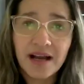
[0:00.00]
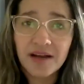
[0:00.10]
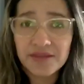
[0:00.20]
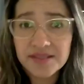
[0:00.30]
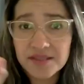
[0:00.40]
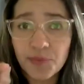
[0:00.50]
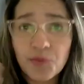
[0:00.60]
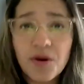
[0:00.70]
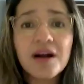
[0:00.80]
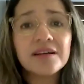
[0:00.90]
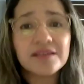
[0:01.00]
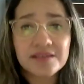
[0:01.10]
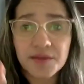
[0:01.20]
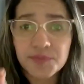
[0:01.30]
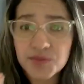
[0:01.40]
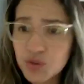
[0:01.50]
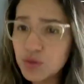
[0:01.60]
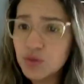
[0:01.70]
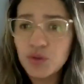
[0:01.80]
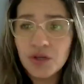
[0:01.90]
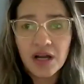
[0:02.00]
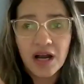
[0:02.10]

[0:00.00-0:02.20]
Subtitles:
I have a step one, a step two.